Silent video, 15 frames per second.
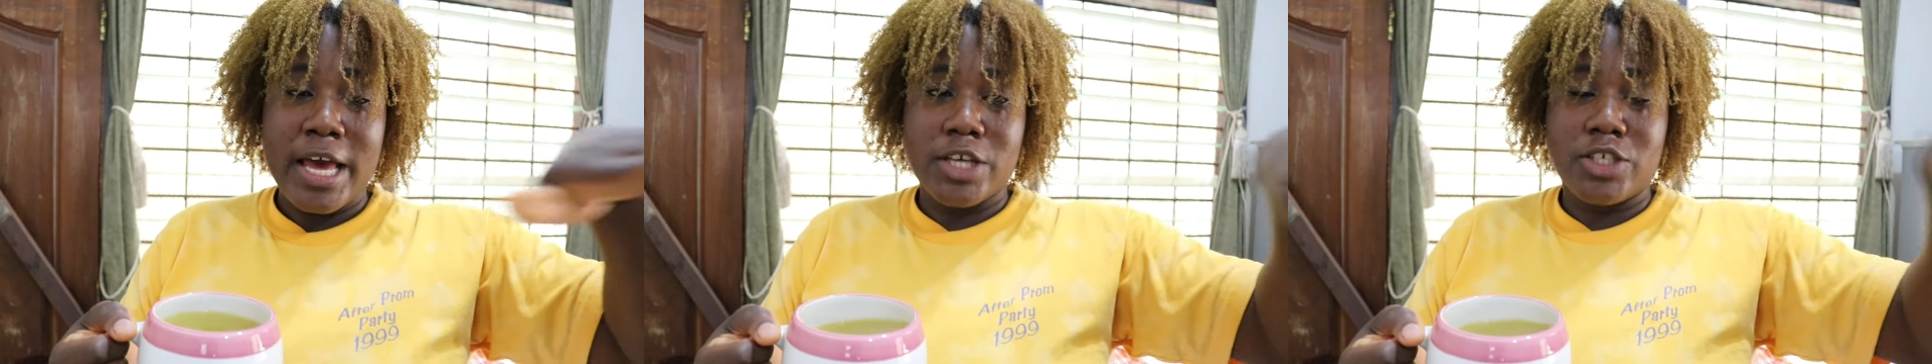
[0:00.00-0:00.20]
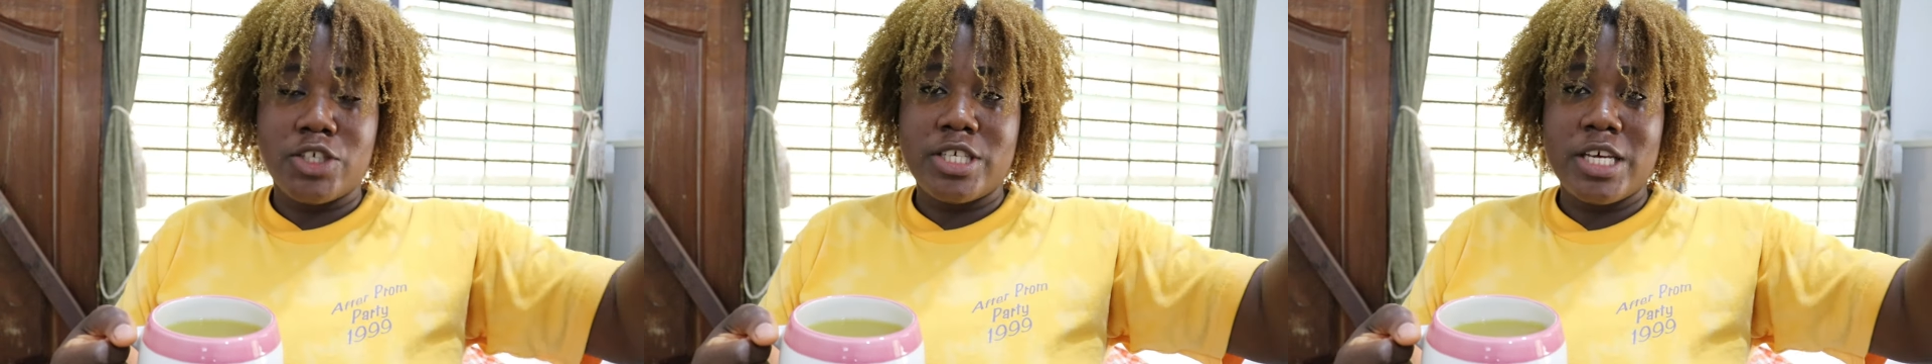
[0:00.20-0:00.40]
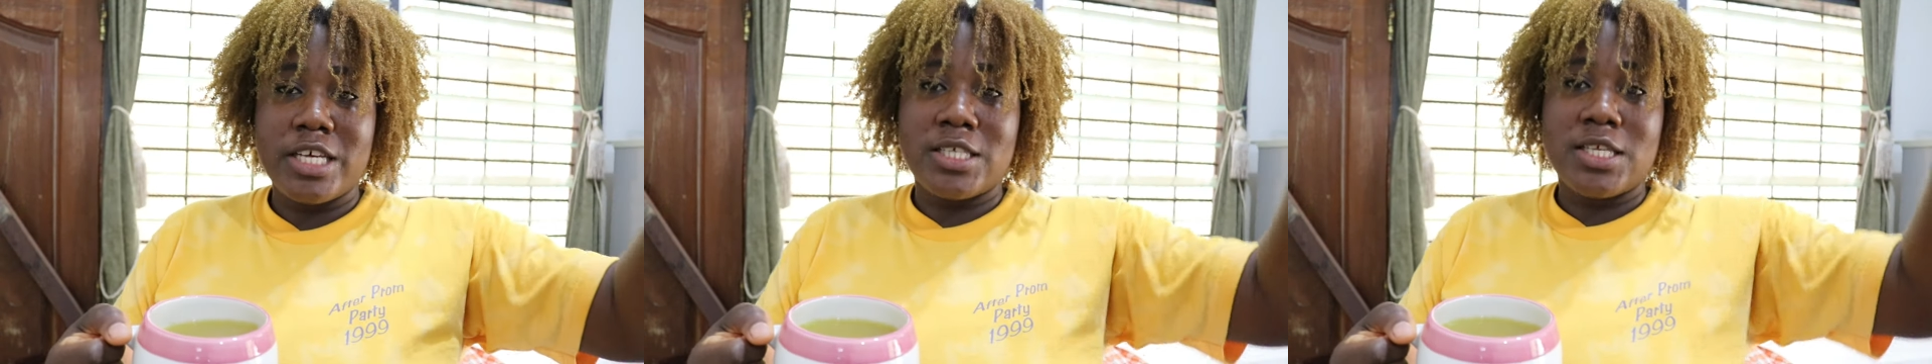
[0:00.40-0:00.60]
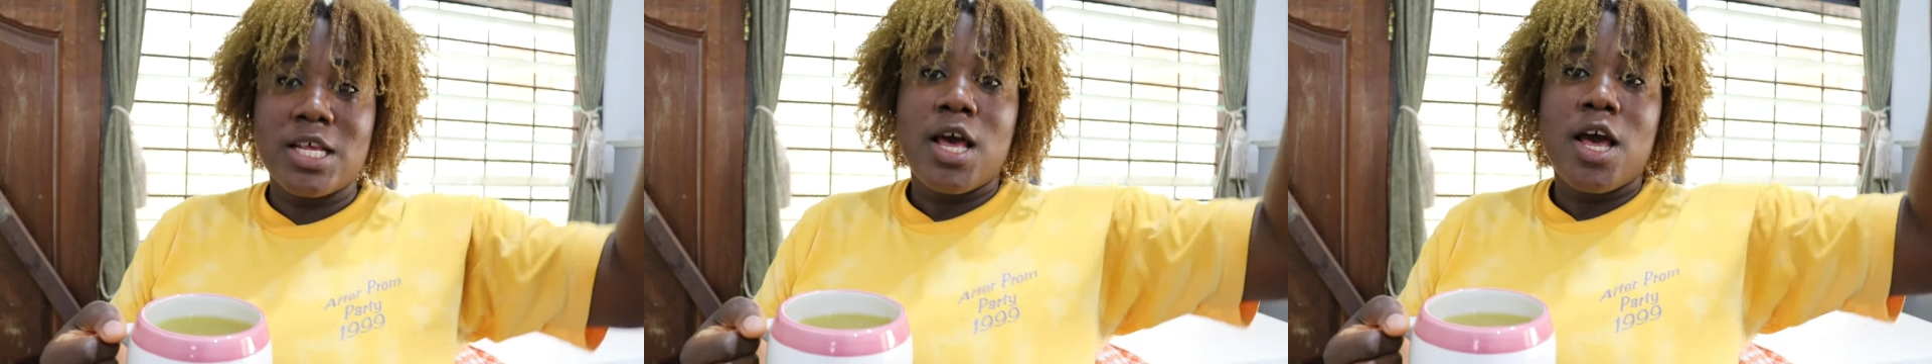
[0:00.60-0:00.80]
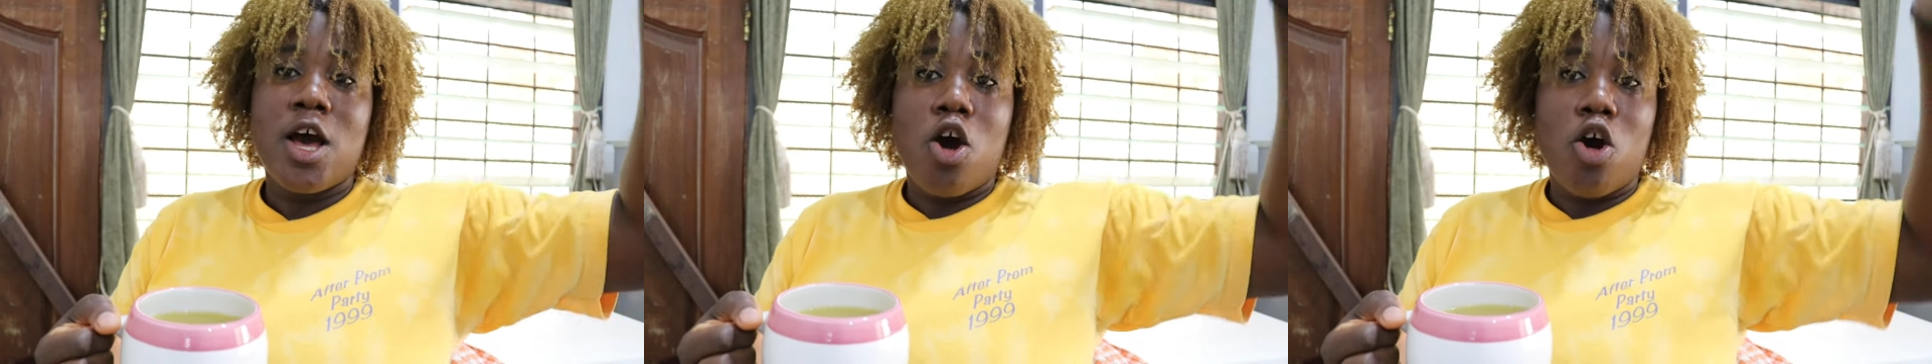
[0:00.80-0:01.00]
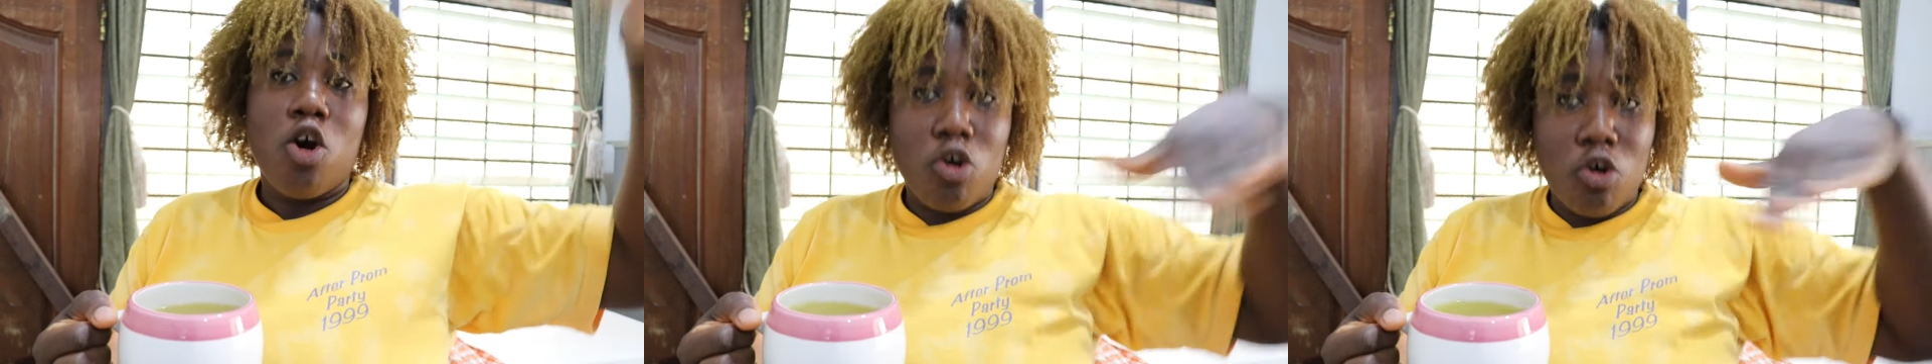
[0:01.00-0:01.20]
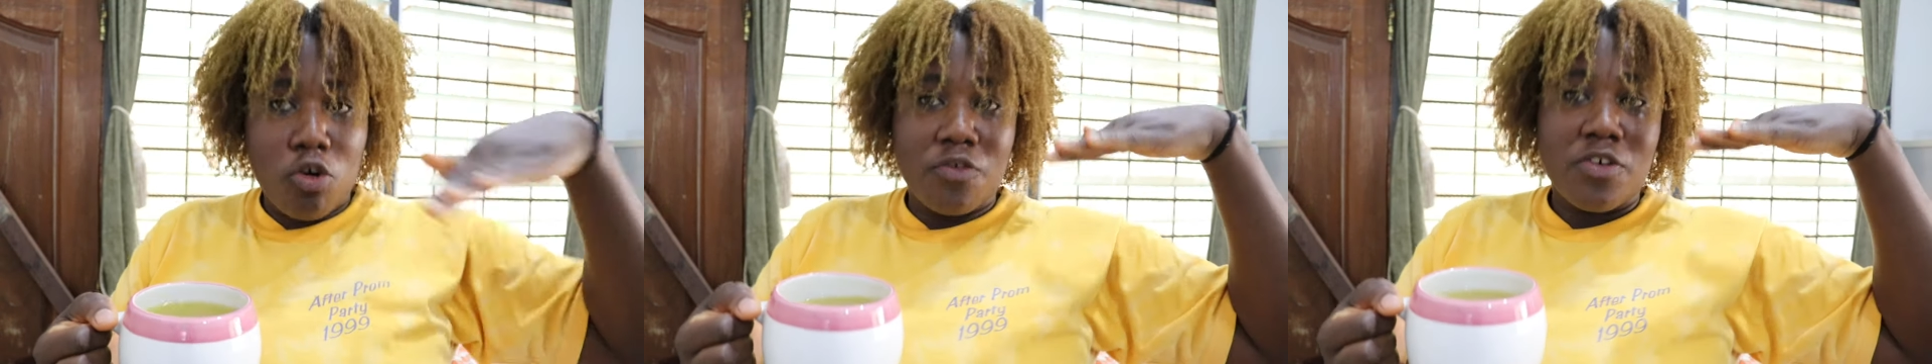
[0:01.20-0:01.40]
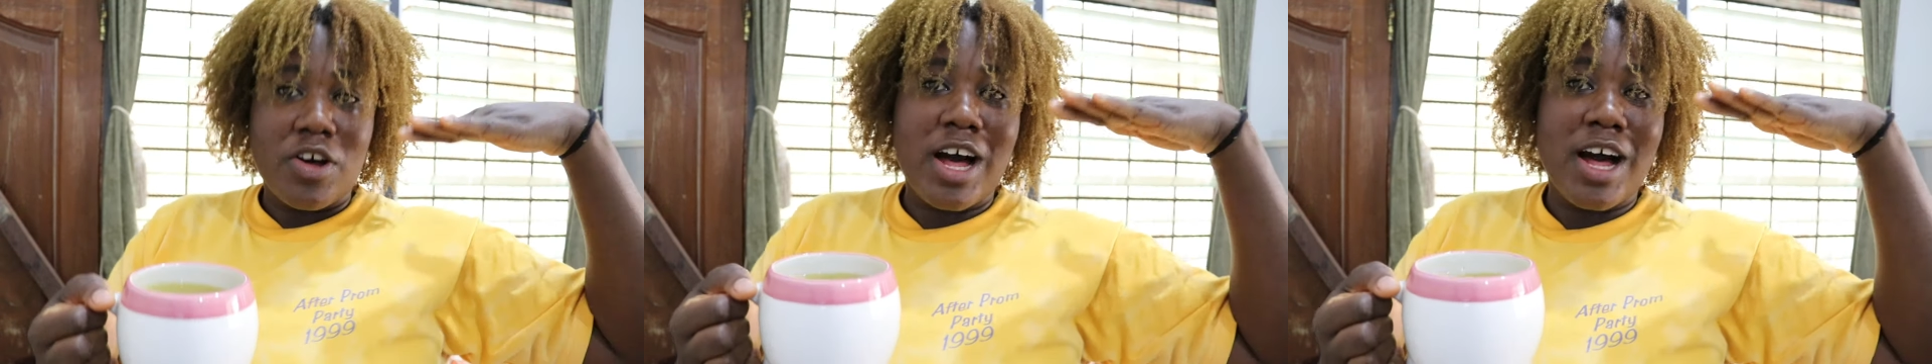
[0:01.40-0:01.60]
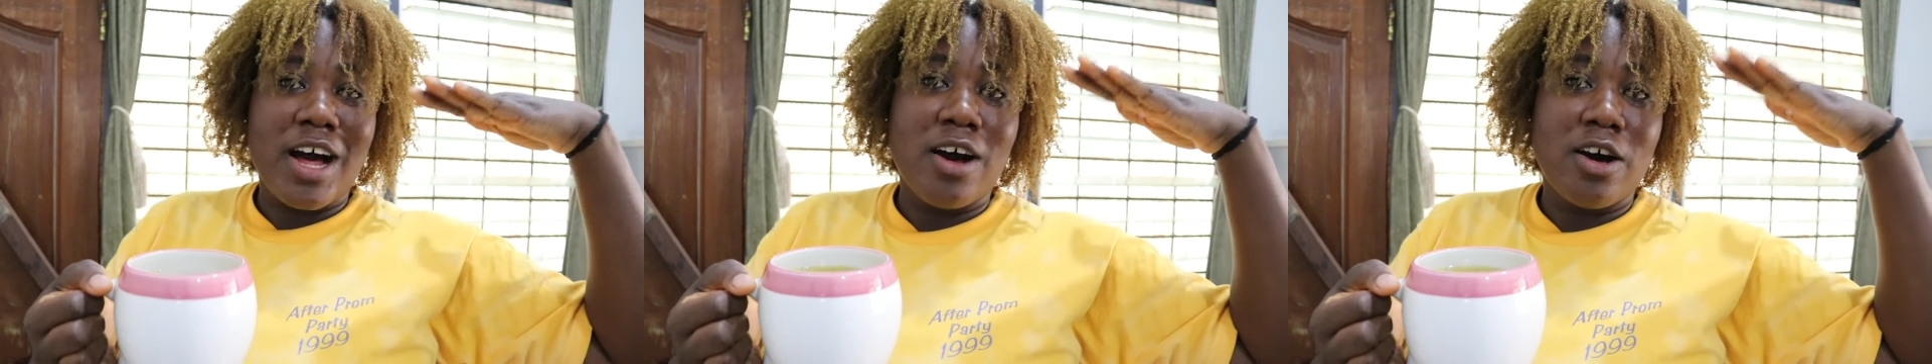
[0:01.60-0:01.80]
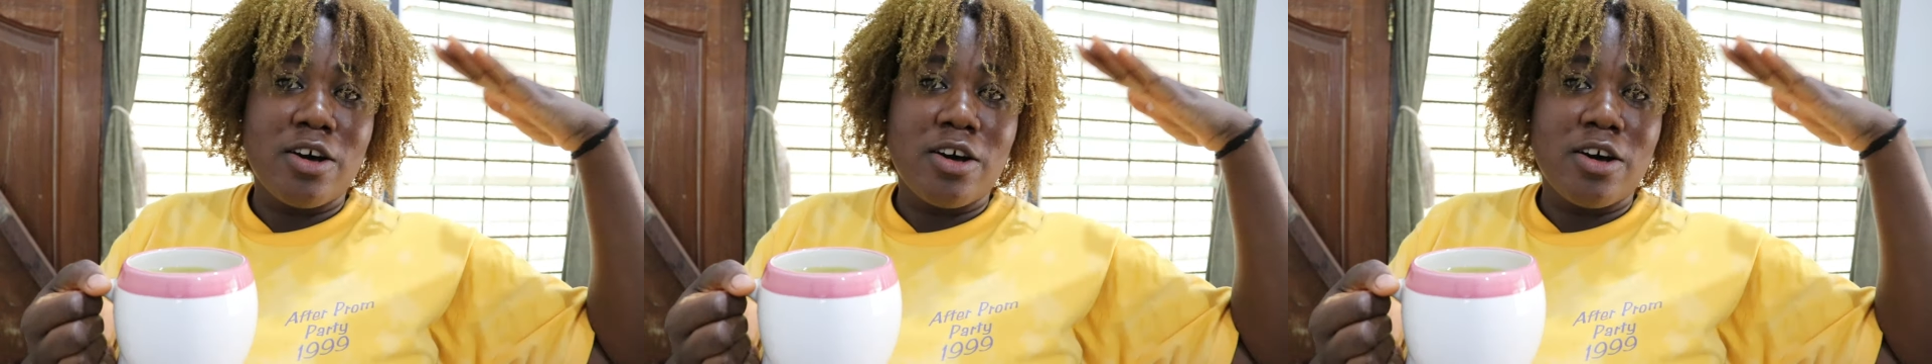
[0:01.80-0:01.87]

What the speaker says: It should just hover